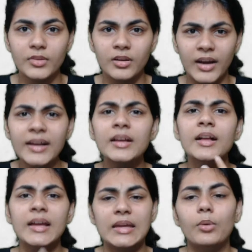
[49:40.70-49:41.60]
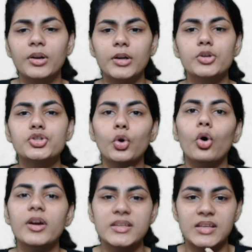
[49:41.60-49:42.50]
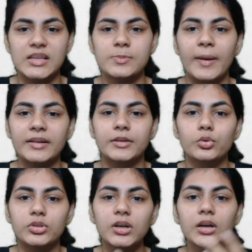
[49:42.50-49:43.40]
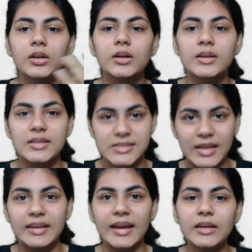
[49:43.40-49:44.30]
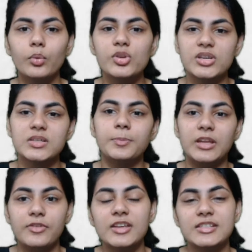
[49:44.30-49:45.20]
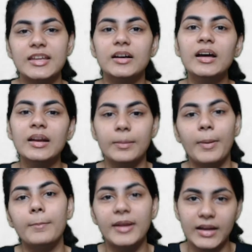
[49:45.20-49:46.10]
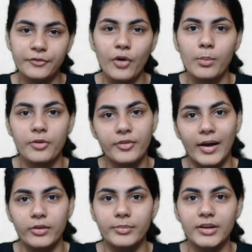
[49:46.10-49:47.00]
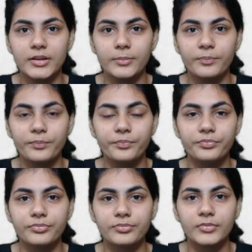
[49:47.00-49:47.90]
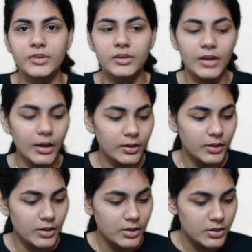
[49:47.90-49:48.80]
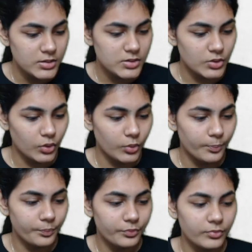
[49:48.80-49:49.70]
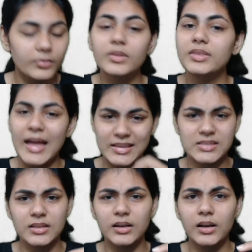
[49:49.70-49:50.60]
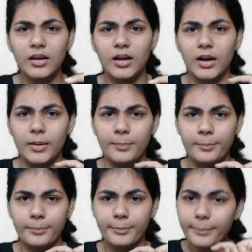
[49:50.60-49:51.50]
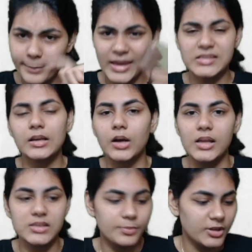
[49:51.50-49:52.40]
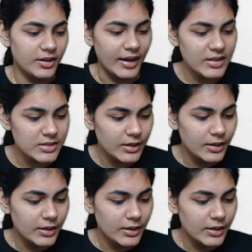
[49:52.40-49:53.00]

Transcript: right? He wanted to show his respect to the Senate, which is previously a republican form of government. Yeah, so that's the basic concept here, guys.